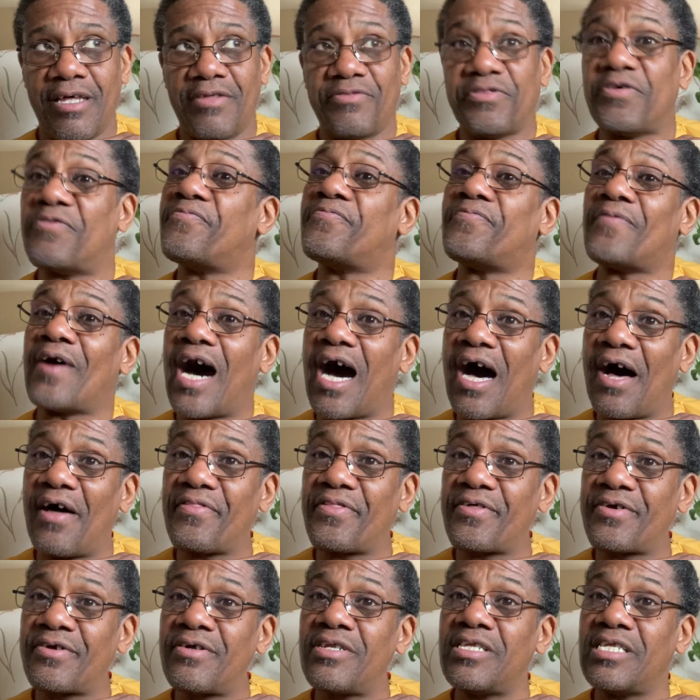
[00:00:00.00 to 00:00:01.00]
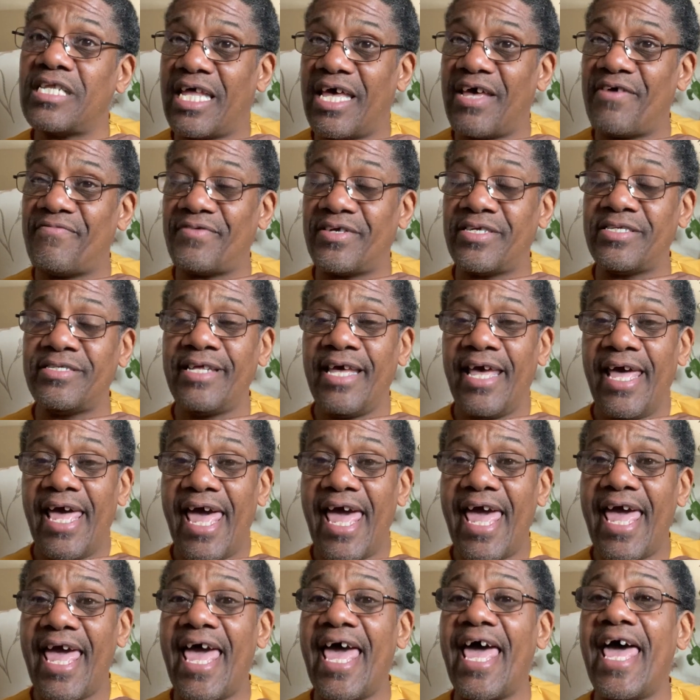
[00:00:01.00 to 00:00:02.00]
the father, Levin,
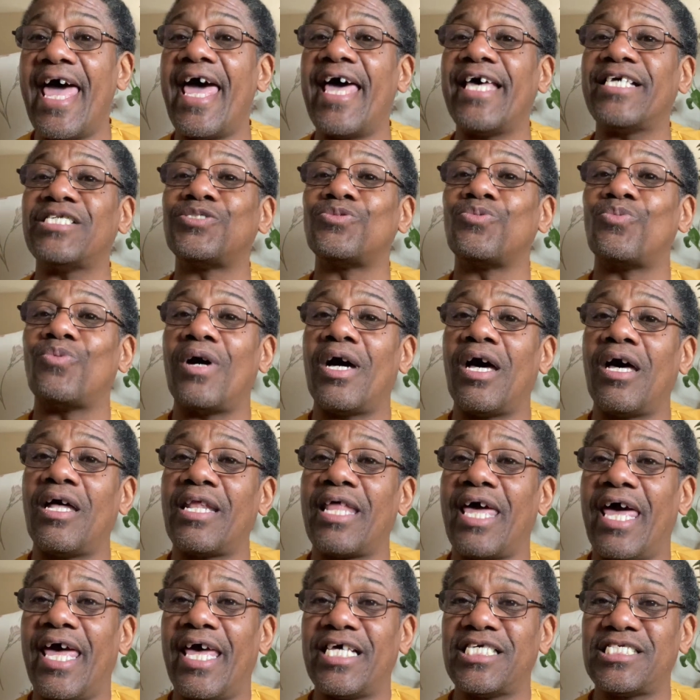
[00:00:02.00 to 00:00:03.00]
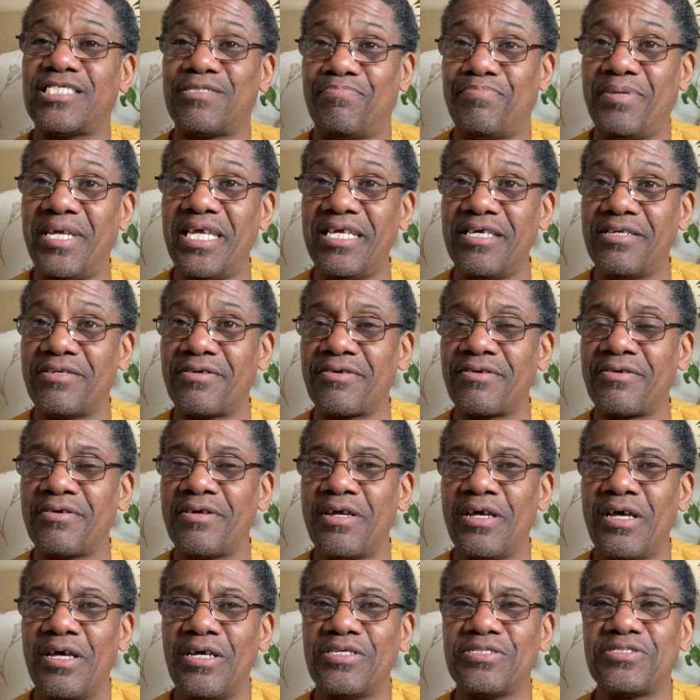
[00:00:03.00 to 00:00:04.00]
as well as Peter.
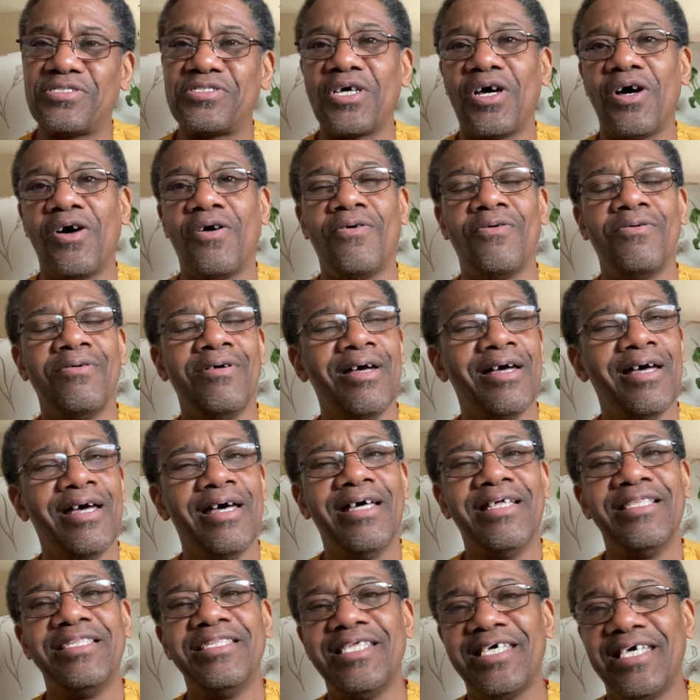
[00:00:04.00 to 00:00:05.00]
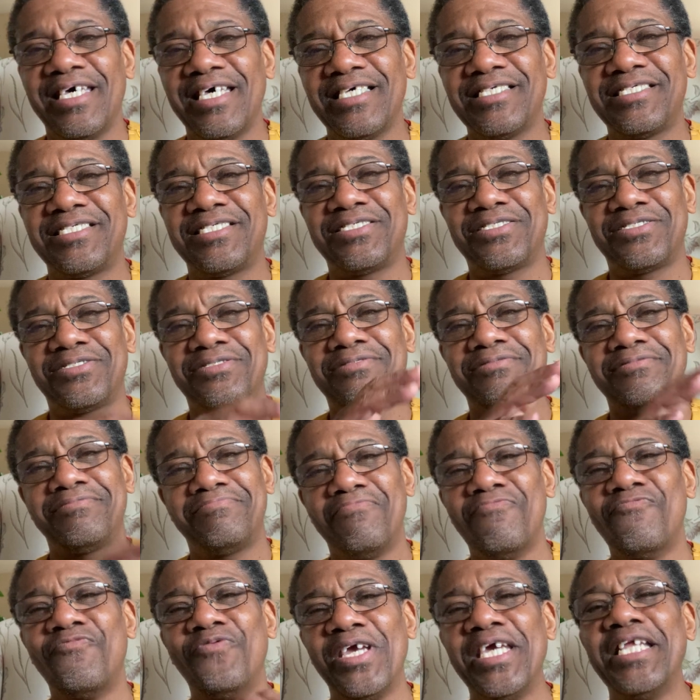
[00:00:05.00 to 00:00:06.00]
So
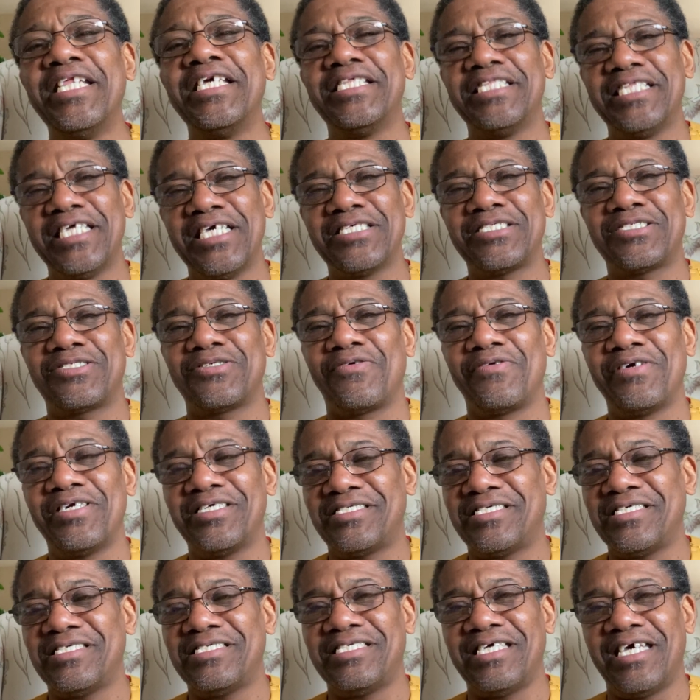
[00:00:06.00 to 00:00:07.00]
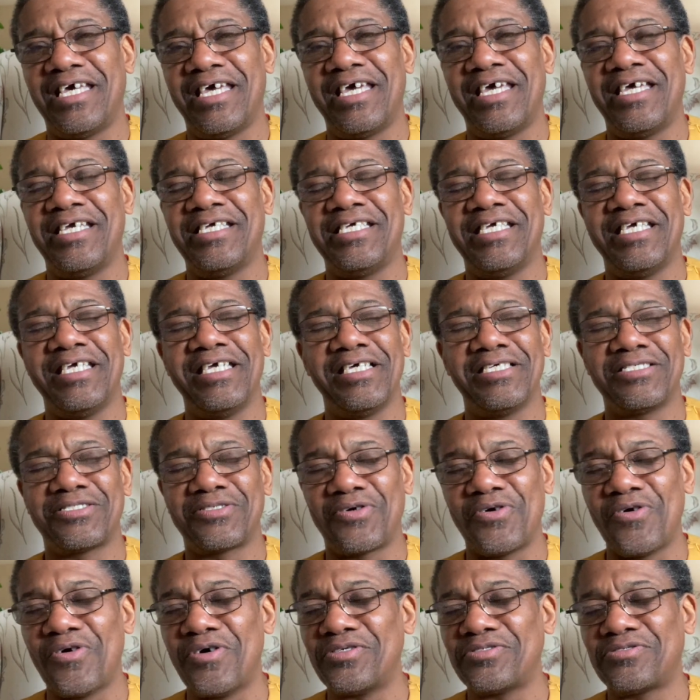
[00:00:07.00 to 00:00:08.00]
reading this story today is
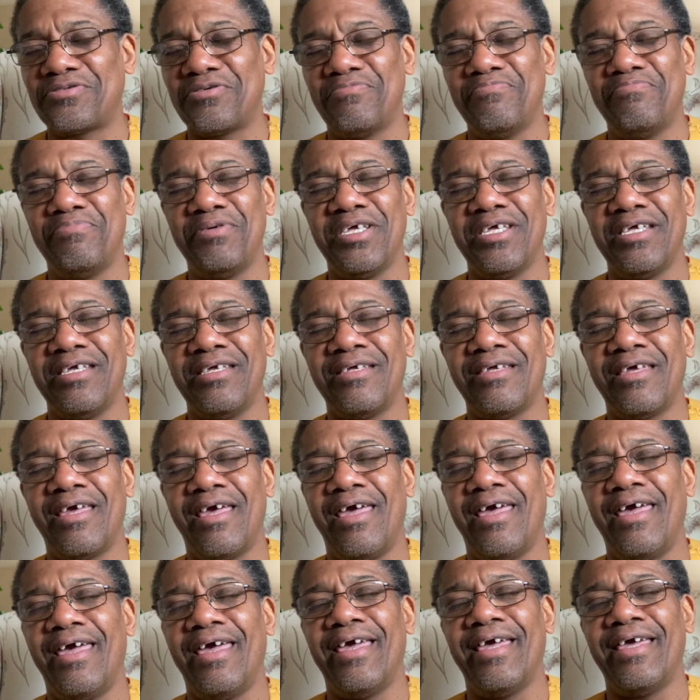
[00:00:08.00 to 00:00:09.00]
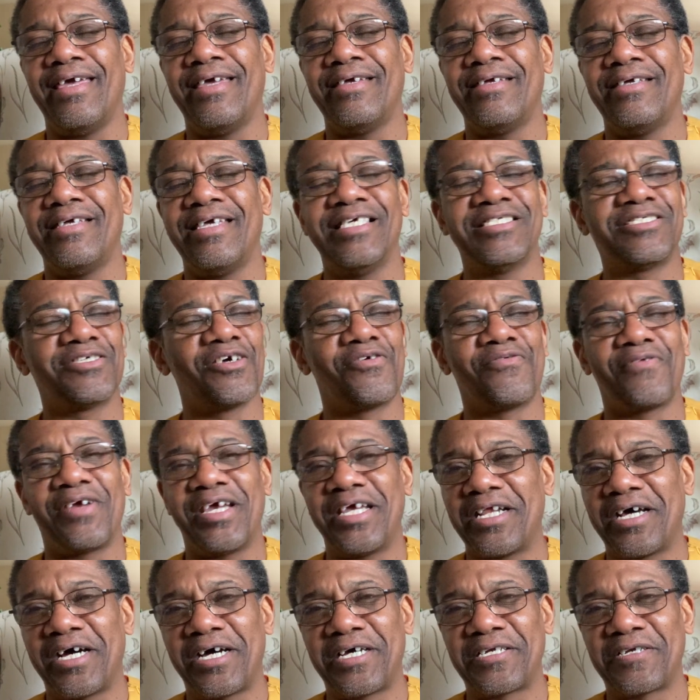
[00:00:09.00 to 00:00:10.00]
going to be it's a
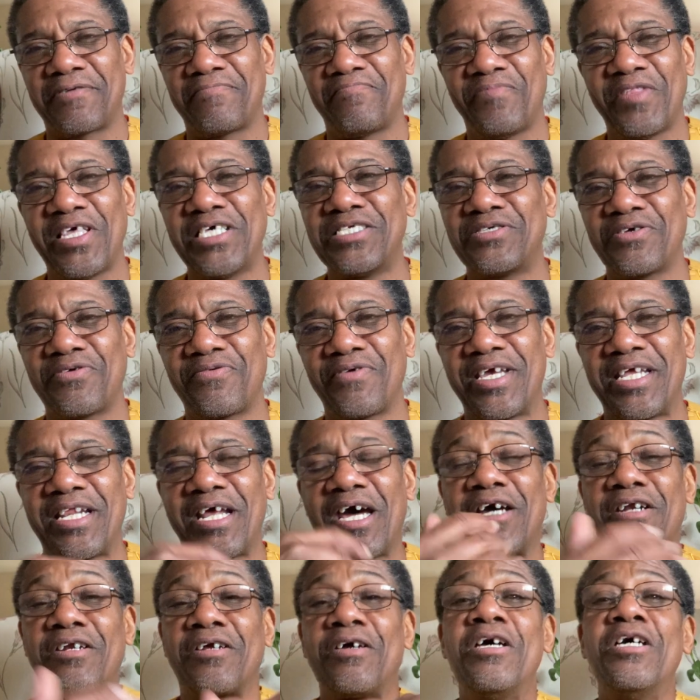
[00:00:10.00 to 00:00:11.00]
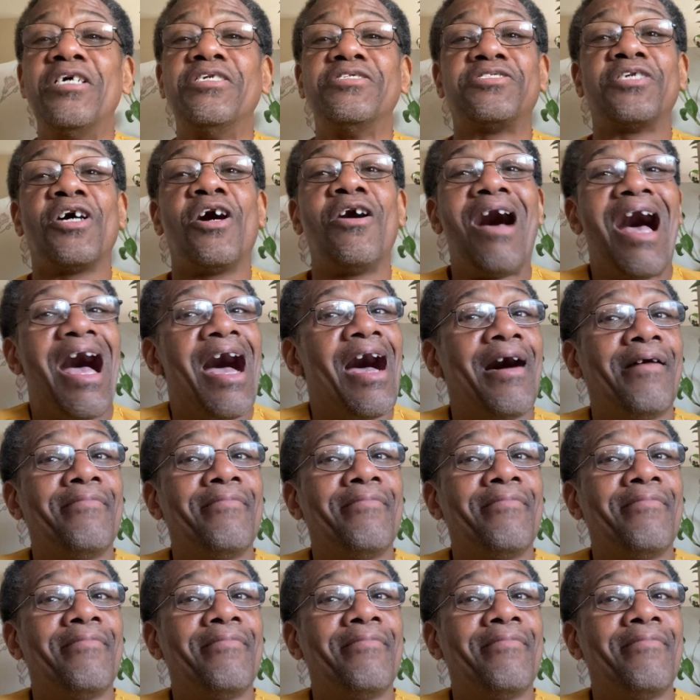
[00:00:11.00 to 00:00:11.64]
great honor. It's a great honor. So